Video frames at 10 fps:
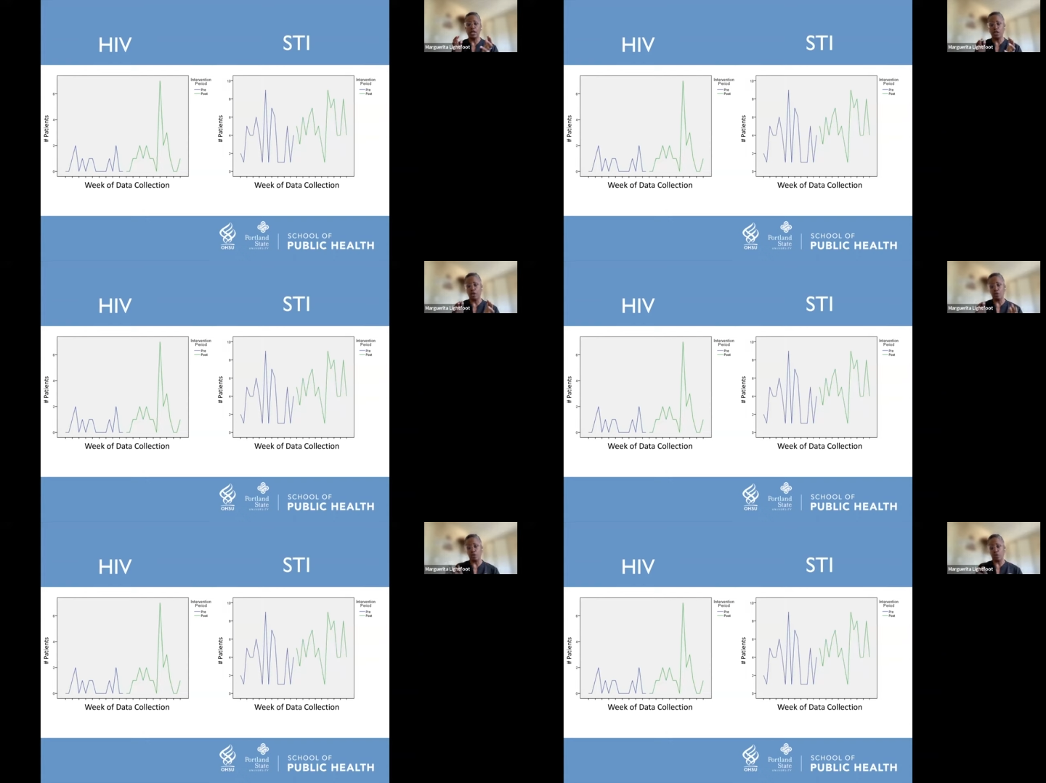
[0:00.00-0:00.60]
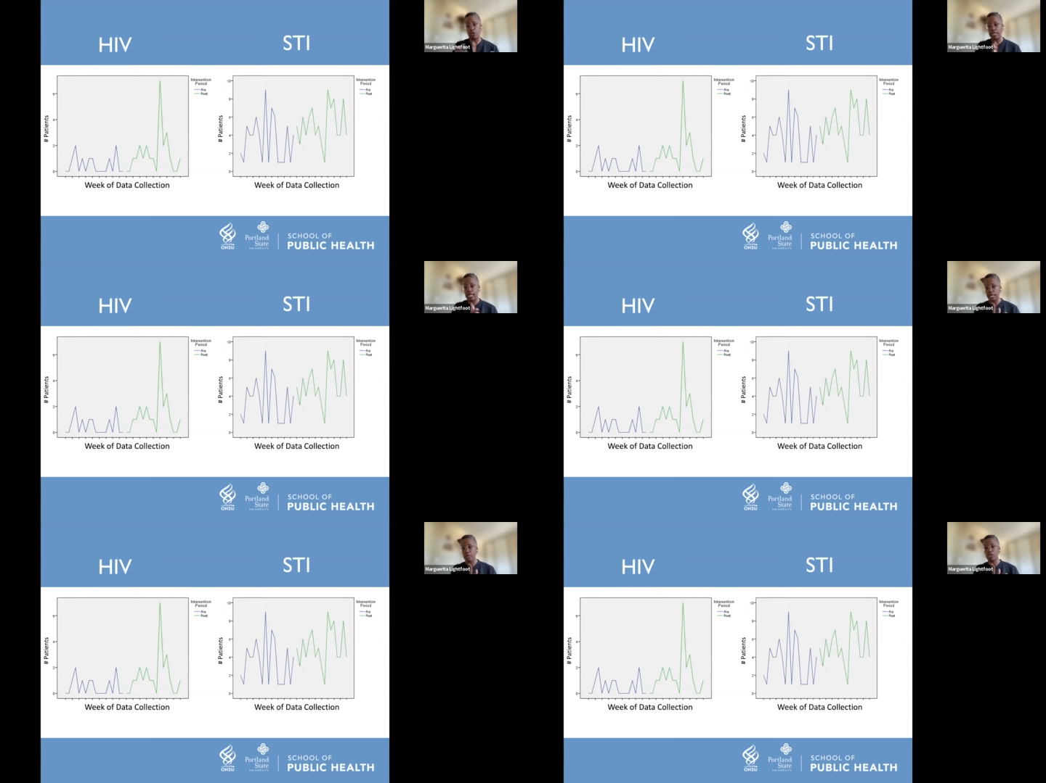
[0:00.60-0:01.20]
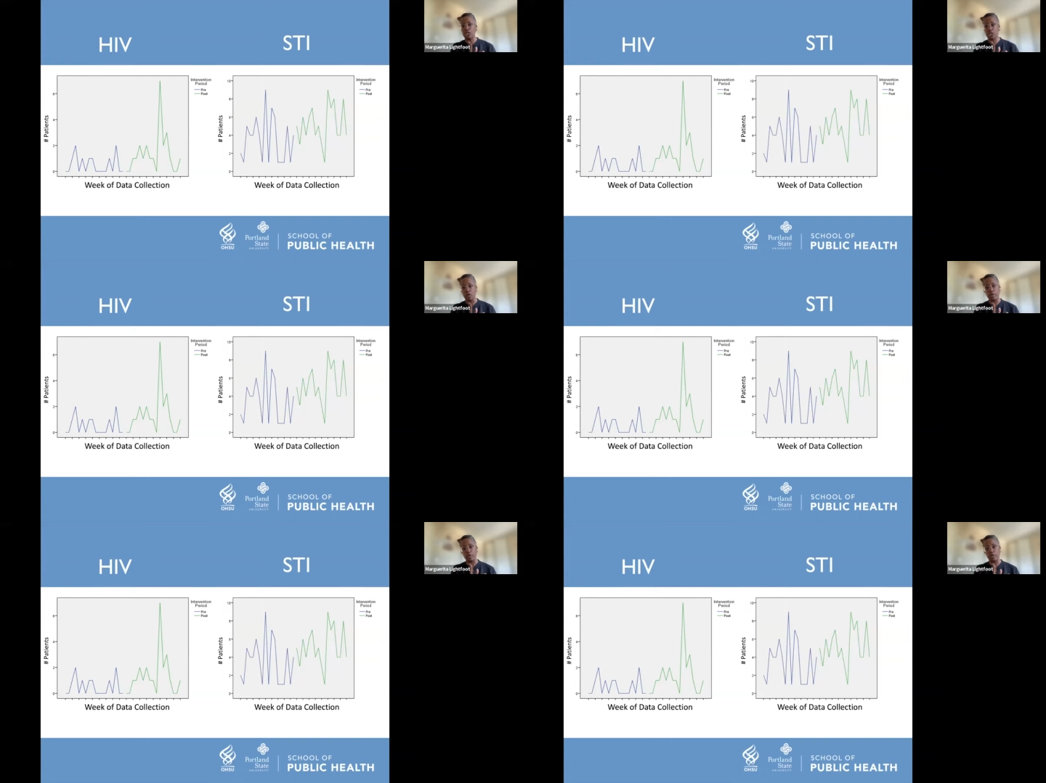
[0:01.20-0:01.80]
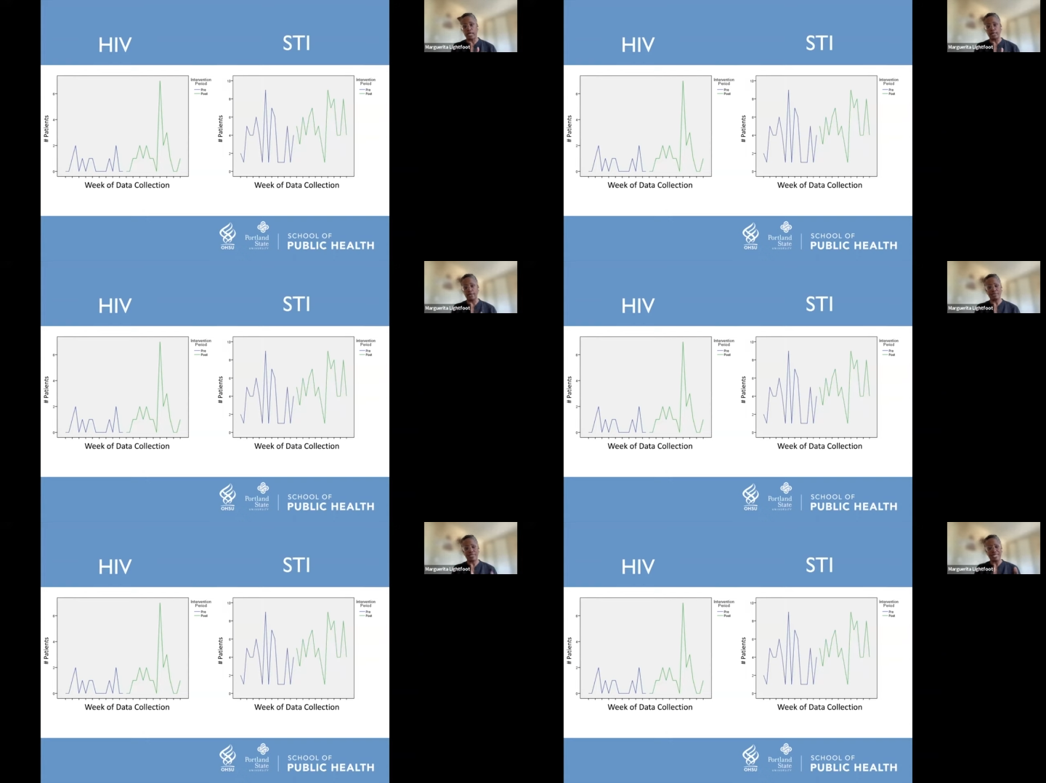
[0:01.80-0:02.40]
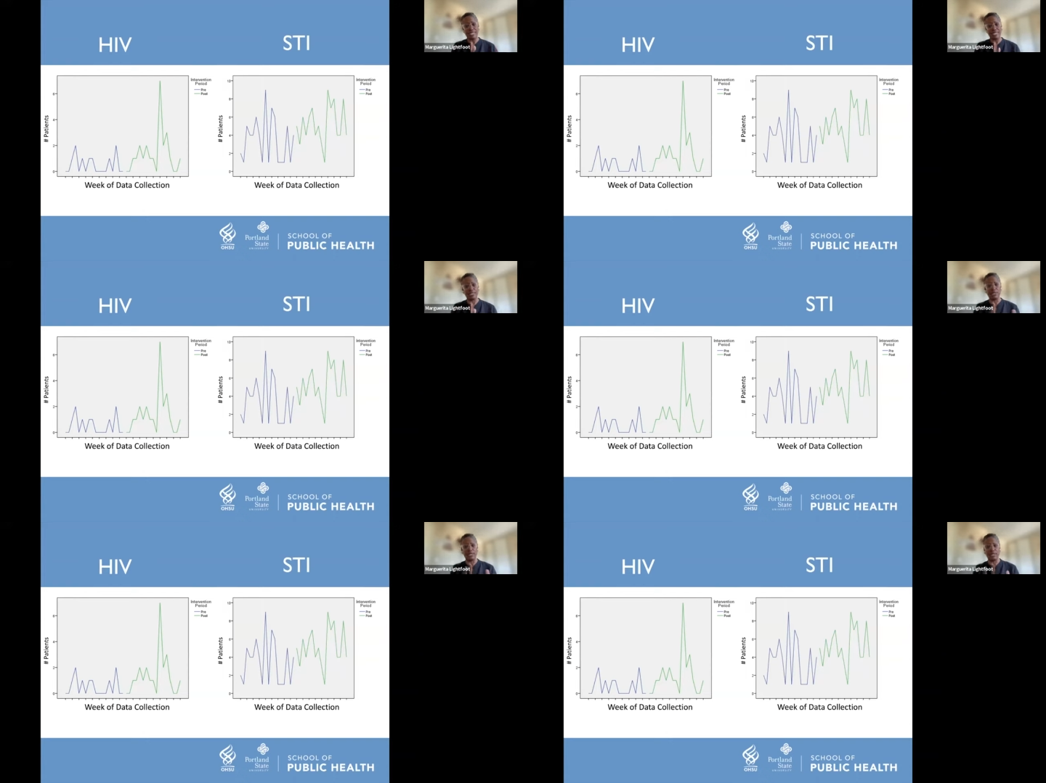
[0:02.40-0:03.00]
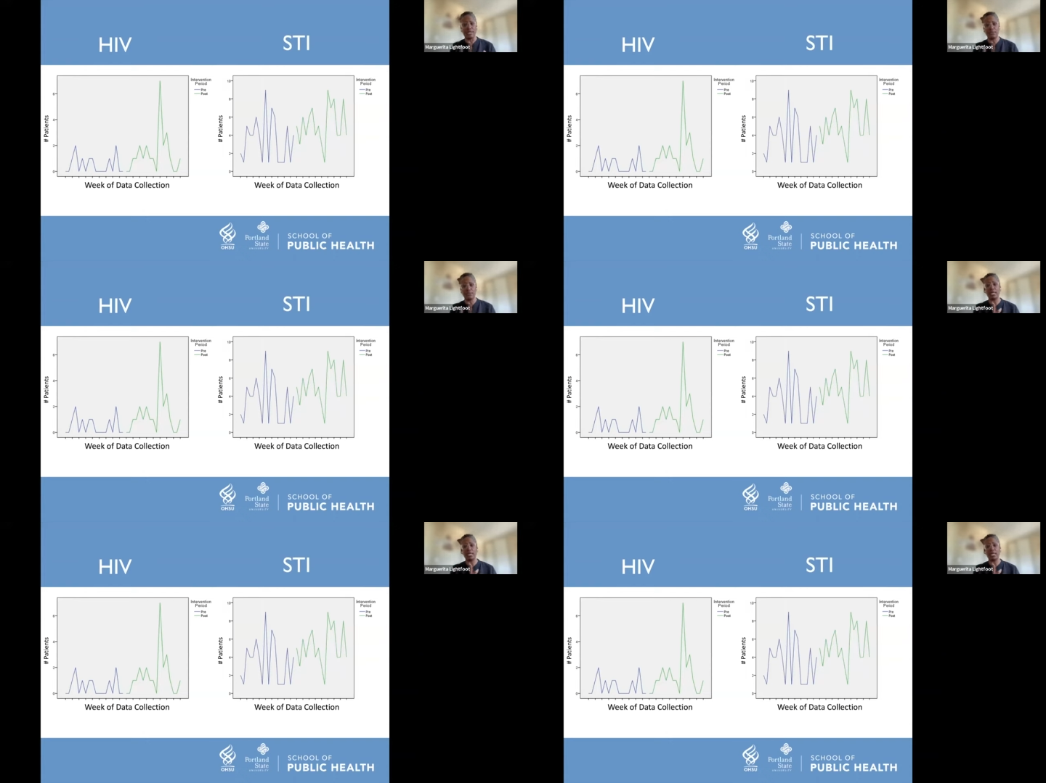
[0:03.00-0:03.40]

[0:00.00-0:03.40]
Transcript: [unreadable: no face in view]